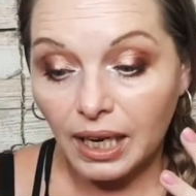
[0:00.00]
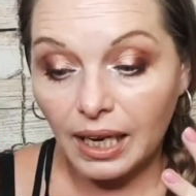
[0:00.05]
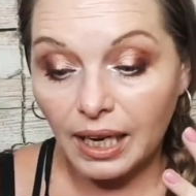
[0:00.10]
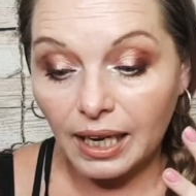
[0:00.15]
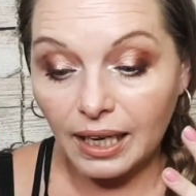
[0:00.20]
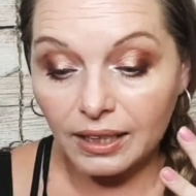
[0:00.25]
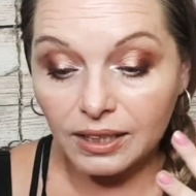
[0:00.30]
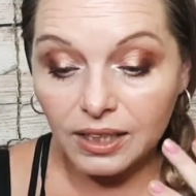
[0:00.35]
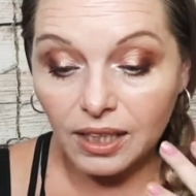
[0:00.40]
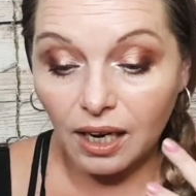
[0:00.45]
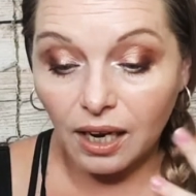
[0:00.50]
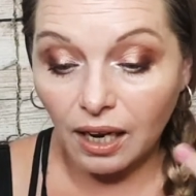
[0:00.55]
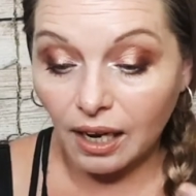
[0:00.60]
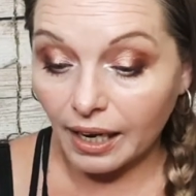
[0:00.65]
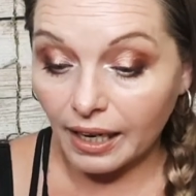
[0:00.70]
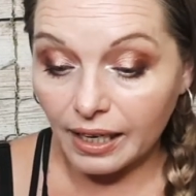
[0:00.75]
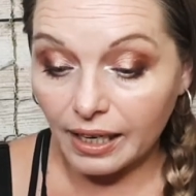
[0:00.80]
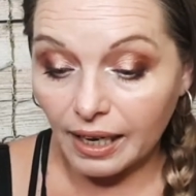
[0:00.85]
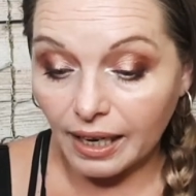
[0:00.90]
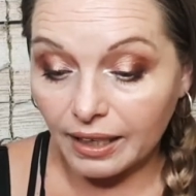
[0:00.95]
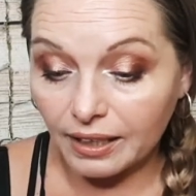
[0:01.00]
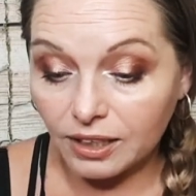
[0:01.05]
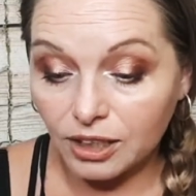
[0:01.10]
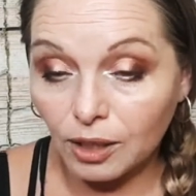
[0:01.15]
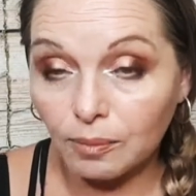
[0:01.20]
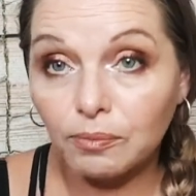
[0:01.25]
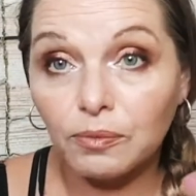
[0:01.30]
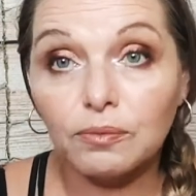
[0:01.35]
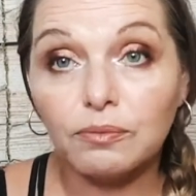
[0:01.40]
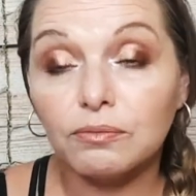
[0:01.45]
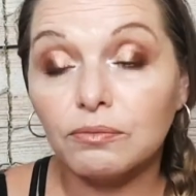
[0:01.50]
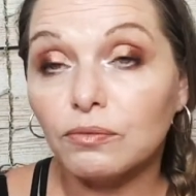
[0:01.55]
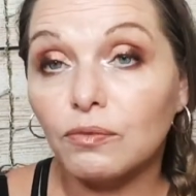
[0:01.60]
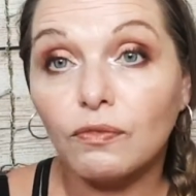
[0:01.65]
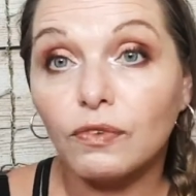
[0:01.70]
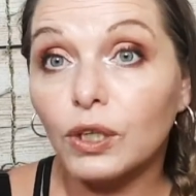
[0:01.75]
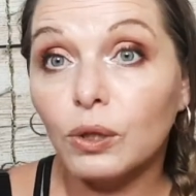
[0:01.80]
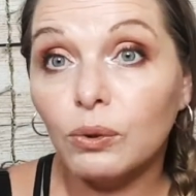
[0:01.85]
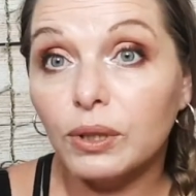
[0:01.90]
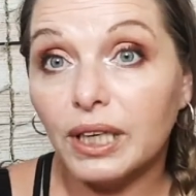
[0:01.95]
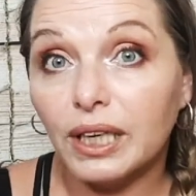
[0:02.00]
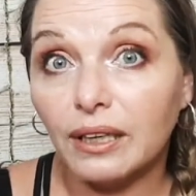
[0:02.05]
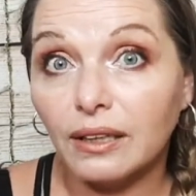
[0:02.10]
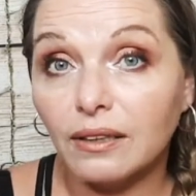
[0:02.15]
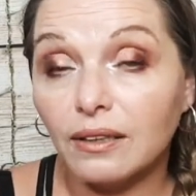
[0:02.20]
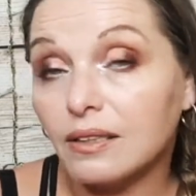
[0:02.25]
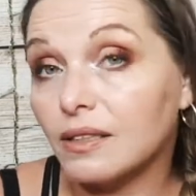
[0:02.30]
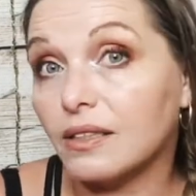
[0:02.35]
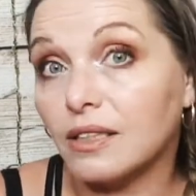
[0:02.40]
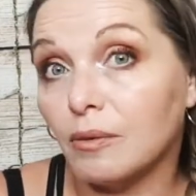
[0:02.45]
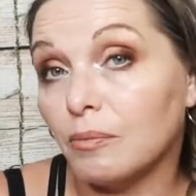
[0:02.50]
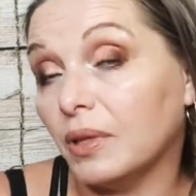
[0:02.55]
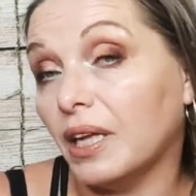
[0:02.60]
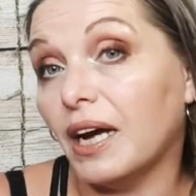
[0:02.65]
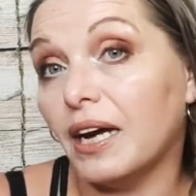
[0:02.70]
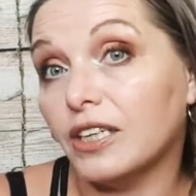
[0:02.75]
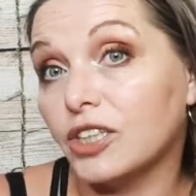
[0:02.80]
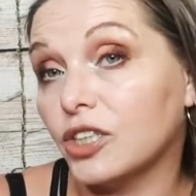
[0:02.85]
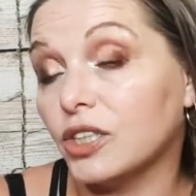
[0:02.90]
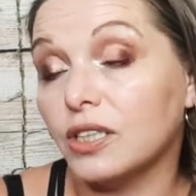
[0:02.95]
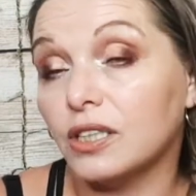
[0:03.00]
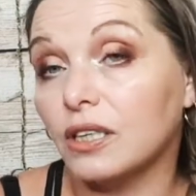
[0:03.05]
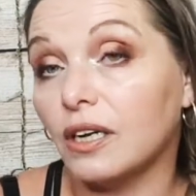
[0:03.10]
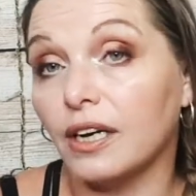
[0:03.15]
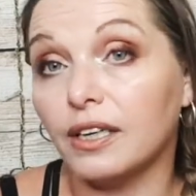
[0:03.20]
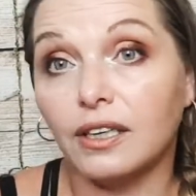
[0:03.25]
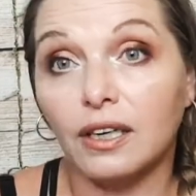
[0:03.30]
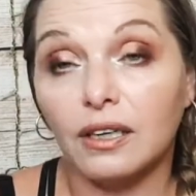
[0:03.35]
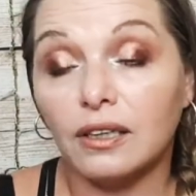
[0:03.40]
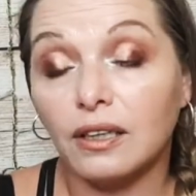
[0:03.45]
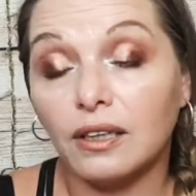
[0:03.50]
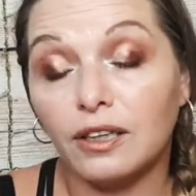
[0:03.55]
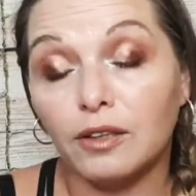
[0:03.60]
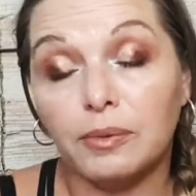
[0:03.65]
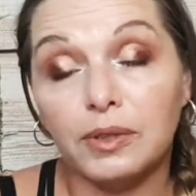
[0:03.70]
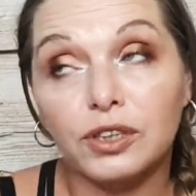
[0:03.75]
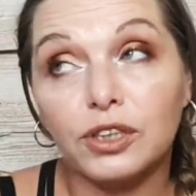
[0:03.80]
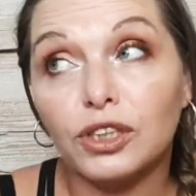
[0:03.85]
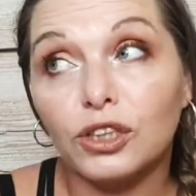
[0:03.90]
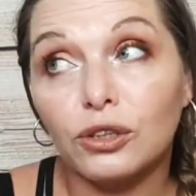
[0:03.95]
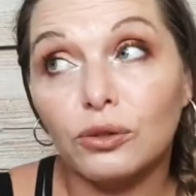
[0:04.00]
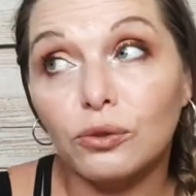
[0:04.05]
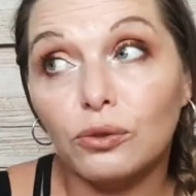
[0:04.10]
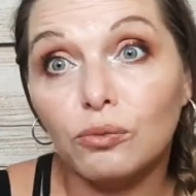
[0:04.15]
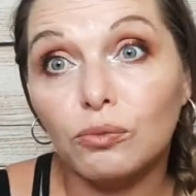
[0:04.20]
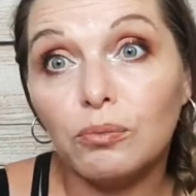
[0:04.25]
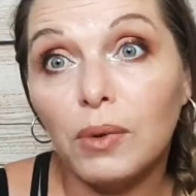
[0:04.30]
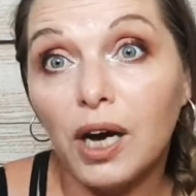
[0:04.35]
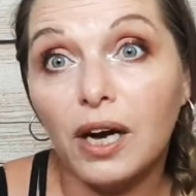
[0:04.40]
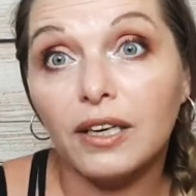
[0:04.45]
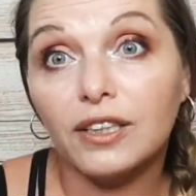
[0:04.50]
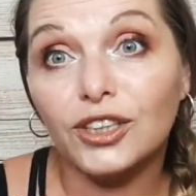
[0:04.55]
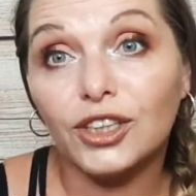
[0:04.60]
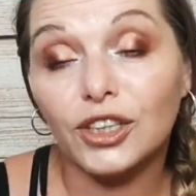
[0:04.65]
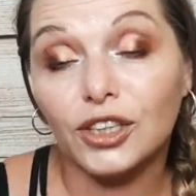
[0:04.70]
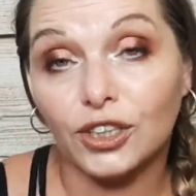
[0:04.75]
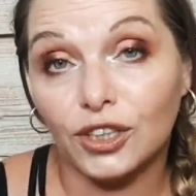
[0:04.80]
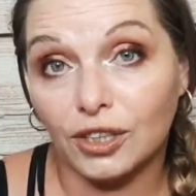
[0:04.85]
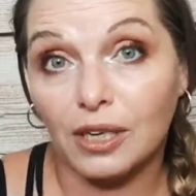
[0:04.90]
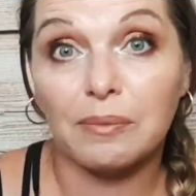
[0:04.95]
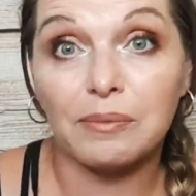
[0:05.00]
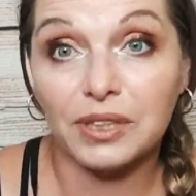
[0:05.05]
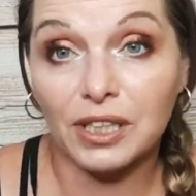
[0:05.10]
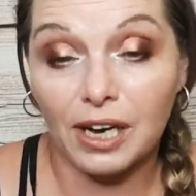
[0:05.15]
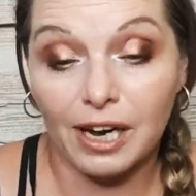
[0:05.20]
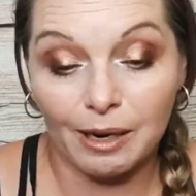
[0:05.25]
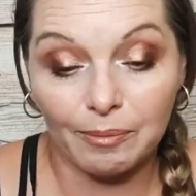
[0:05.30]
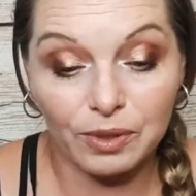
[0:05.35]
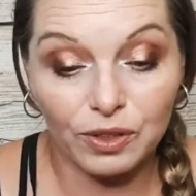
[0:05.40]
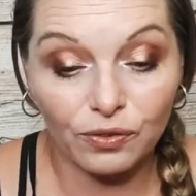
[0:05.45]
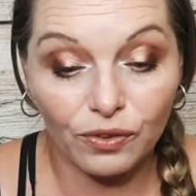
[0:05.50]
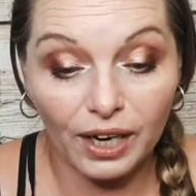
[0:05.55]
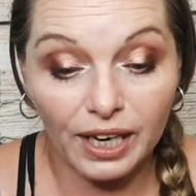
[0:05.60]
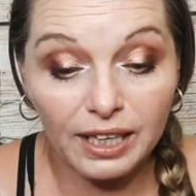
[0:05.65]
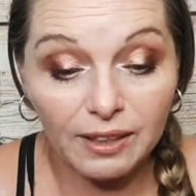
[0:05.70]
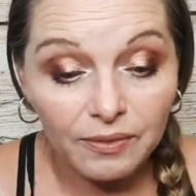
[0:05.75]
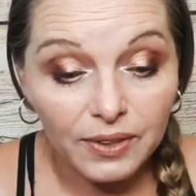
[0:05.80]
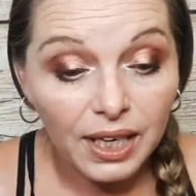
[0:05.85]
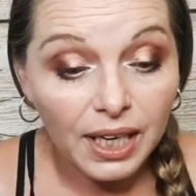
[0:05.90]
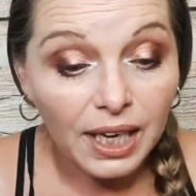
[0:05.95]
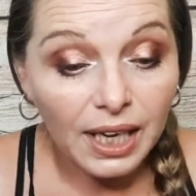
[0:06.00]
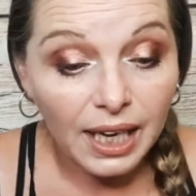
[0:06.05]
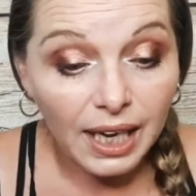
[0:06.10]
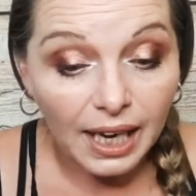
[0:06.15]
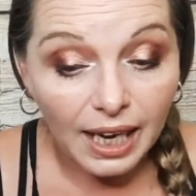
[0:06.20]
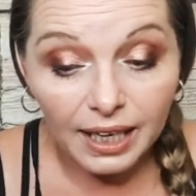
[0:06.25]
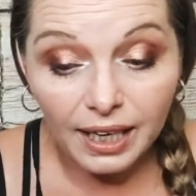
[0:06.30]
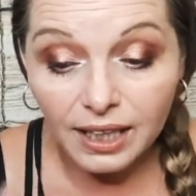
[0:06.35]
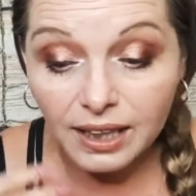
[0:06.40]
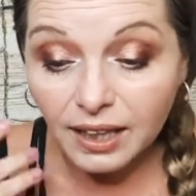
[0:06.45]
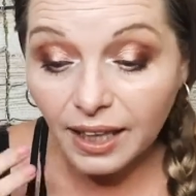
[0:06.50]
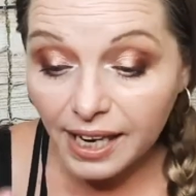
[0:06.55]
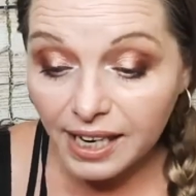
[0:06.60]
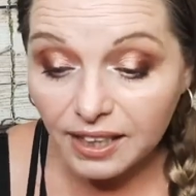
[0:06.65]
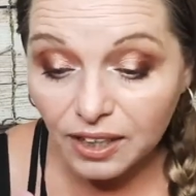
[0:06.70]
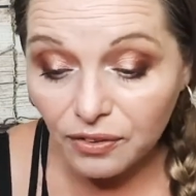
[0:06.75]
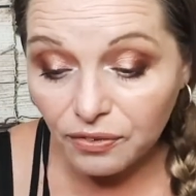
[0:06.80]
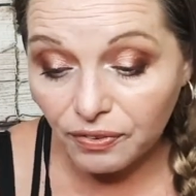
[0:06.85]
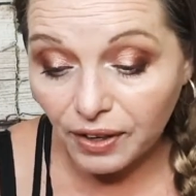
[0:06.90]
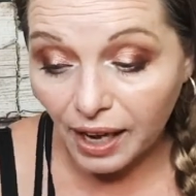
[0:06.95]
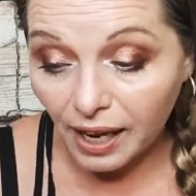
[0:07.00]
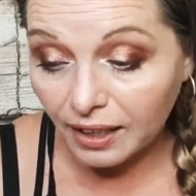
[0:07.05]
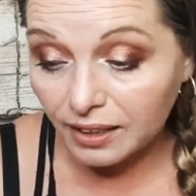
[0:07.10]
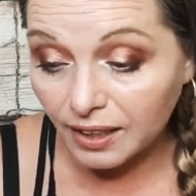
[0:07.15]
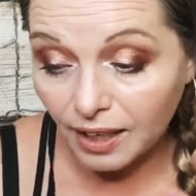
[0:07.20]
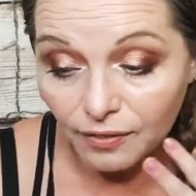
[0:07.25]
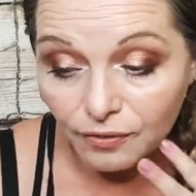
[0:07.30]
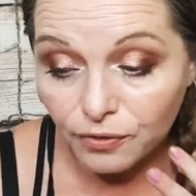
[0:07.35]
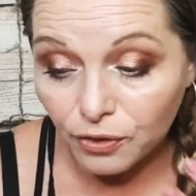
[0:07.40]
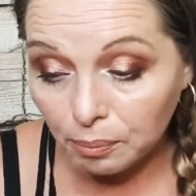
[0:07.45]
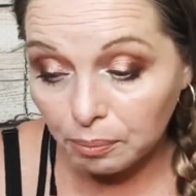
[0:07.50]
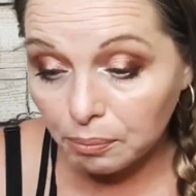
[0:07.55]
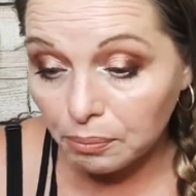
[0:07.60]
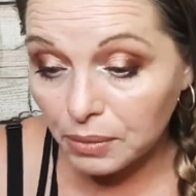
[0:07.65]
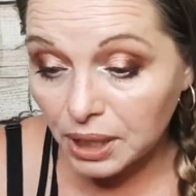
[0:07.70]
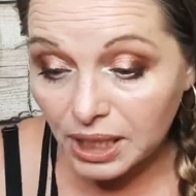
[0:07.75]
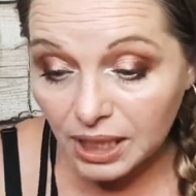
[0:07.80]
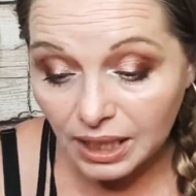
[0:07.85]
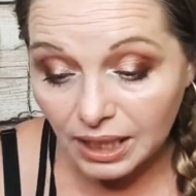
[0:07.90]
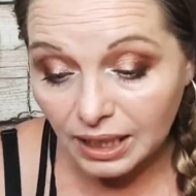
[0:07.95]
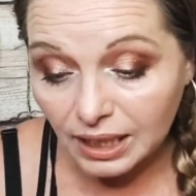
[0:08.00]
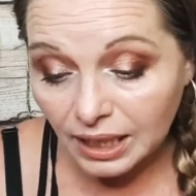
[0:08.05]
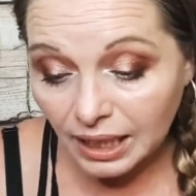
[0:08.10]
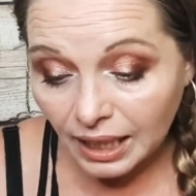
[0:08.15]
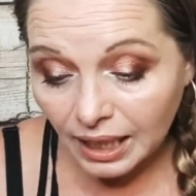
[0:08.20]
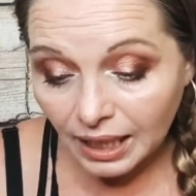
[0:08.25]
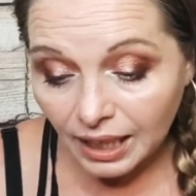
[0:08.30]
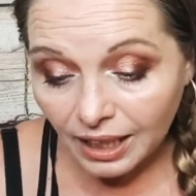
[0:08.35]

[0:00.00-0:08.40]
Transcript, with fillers: And I end up ruining some lashes. I cut a little bit too much sometimes, right? And I like the fact that for me,